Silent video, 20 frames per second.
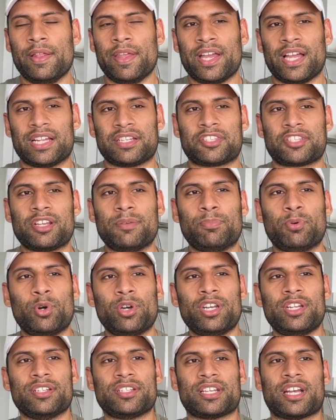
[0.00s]
At some
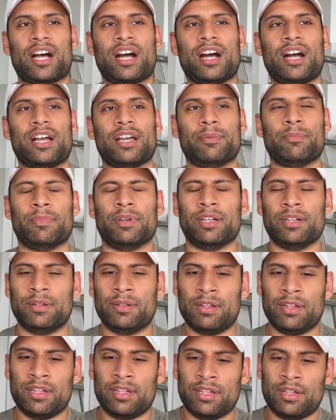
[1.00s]
point in time,
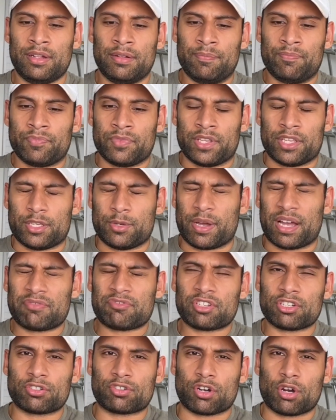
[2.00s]
you have
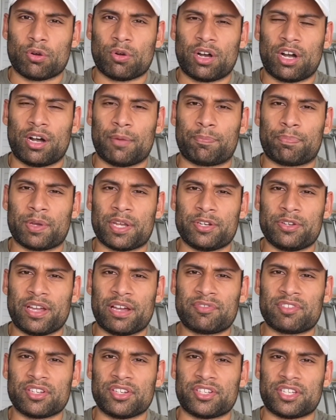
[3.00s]
to grow up and you
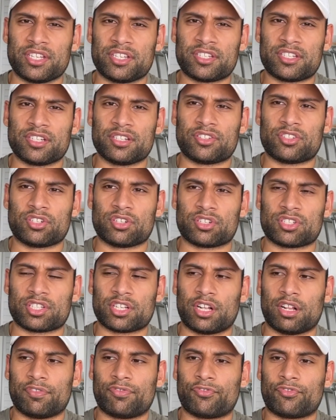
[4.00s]
have to distance
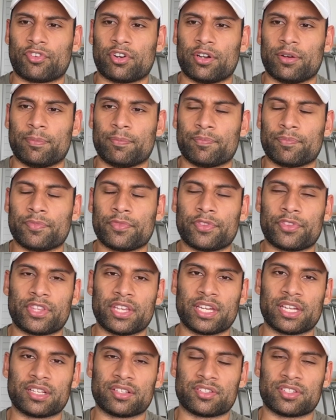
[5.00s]
yourself from
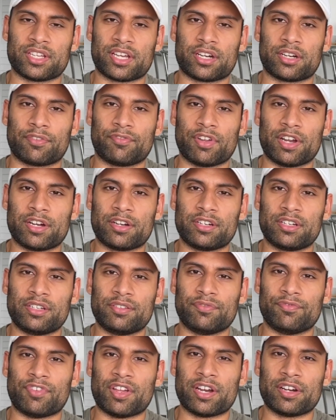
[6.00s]
things that are very,
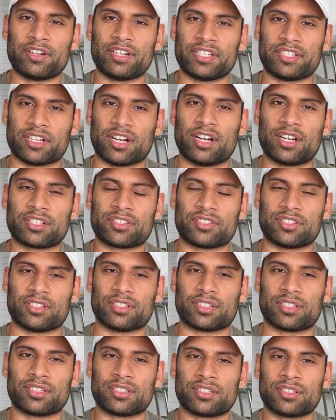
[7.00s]
very
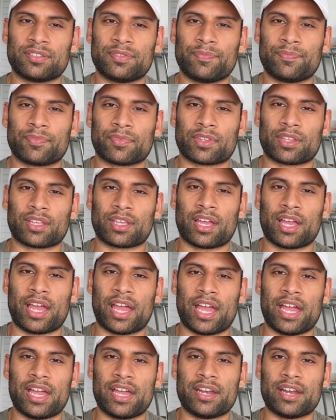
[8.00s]
toxic.
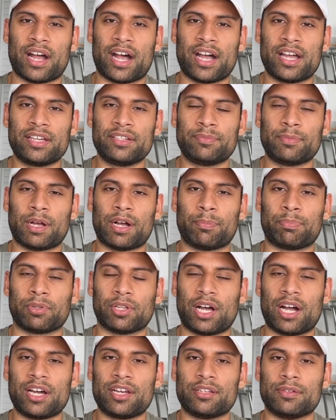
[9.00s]
And I
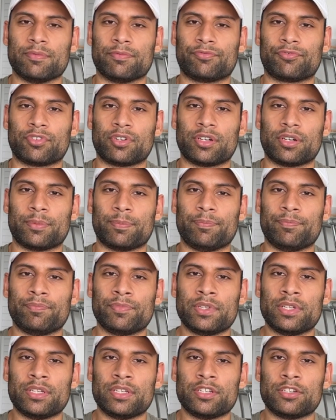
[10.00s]
applaud him for
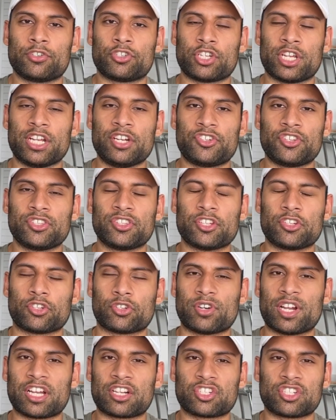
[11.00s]
changing the
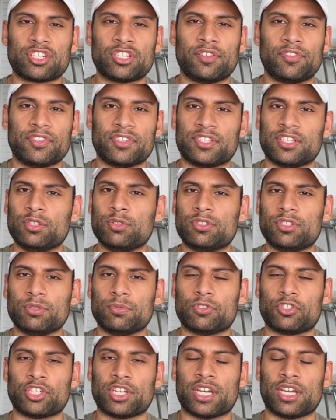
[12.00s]
direction of his YouTube
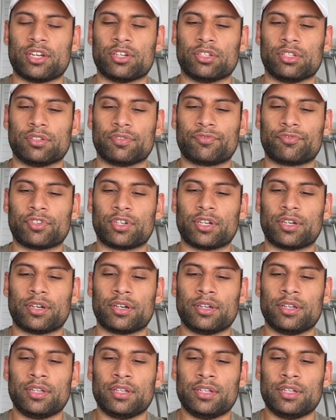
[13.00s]
channel, for